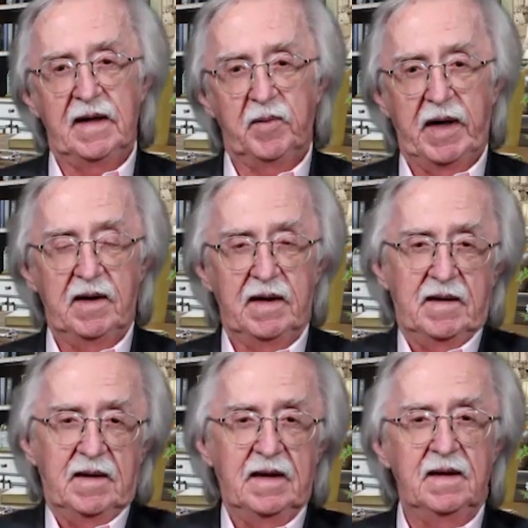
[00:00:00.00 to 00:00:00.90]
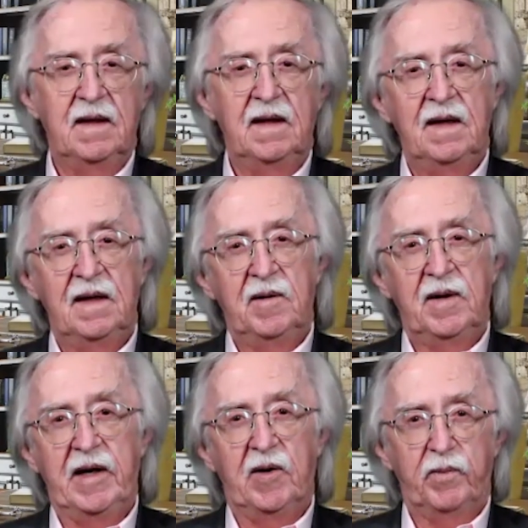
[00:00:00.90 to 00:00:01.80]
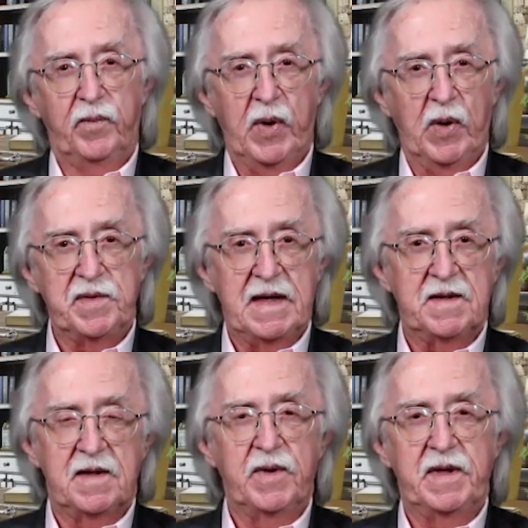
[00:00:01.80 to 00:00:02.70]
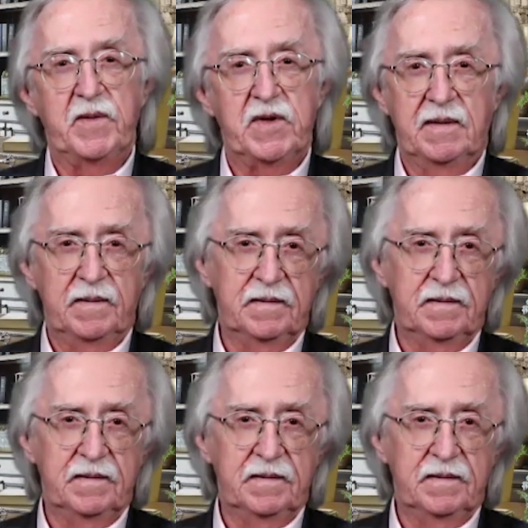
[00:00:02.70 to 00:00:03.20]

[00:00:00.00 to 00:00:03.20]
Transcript: about it other than, process the redemption.